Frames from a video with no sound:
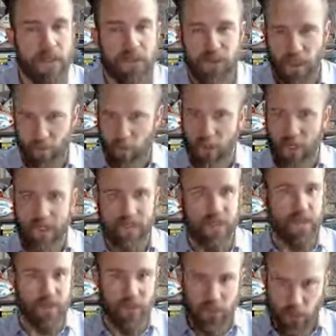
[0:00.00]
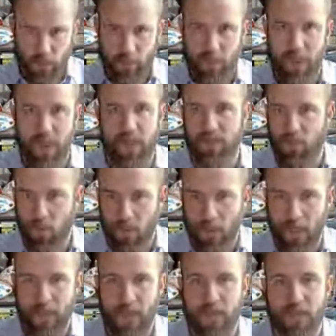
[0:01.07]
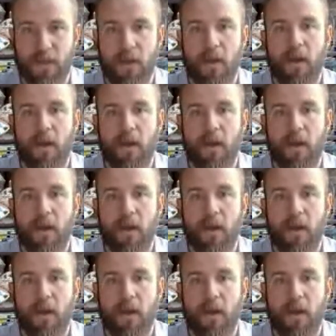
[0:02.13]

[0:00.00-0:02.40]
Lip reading: Checkpoint has theirs, Juniper theirs, Fortinet theirs.